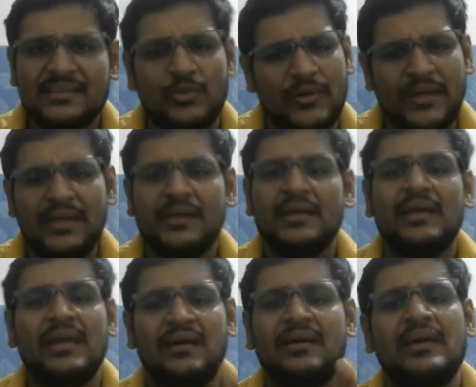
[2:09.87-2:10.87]
Okay,
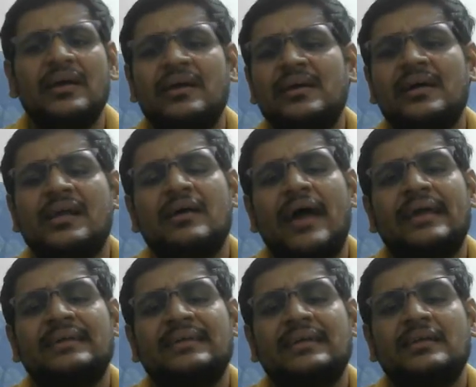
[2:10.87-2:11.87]
yeah, here I
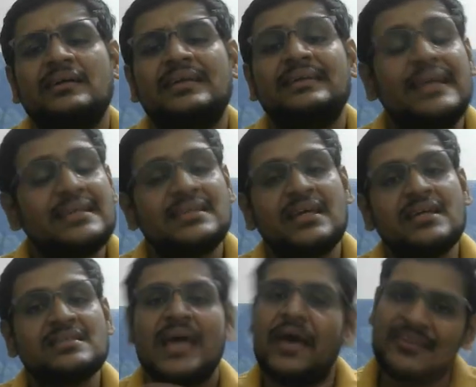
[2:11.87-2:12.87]
guess in this 6 years,
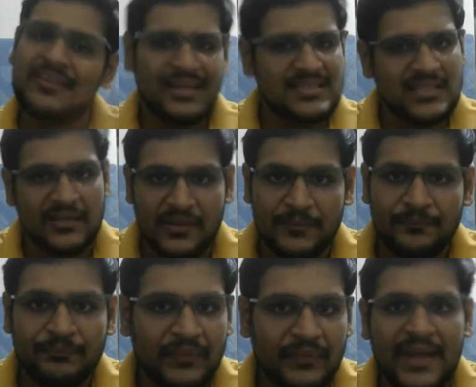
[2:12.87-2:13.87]
everything is covered,
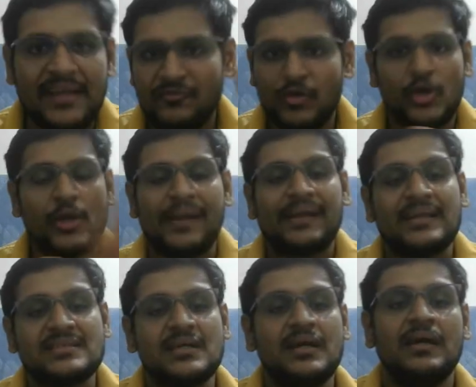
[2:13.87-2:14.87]
right, for your practice.